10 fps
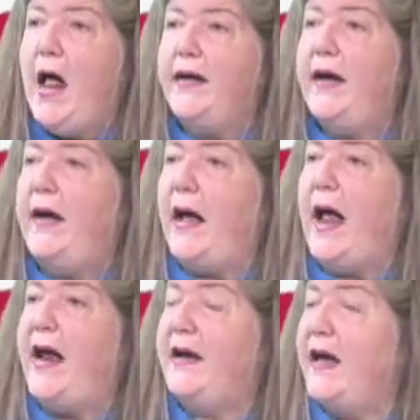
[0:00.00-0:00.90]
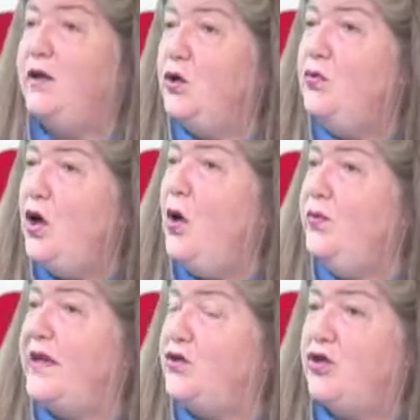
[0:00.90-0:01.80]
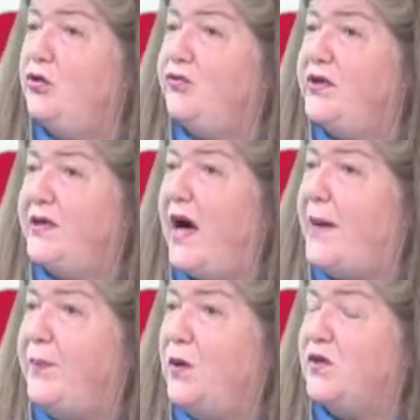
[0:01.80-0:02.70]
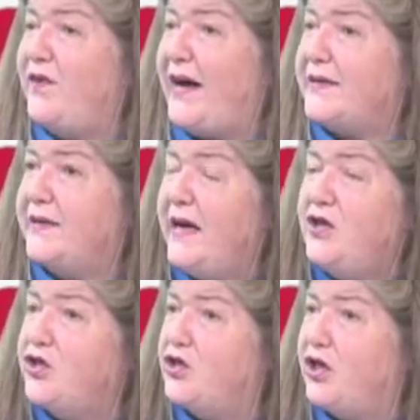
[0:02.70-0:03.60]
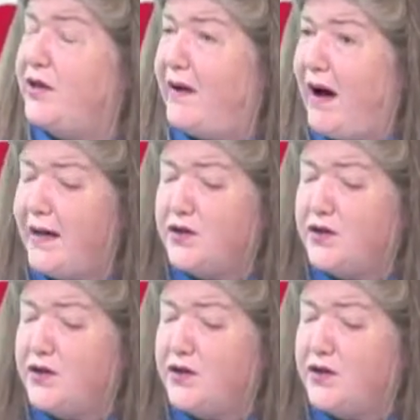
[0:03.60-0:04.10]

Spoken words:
Yeah, and you know that children die post-vaccination, do you not?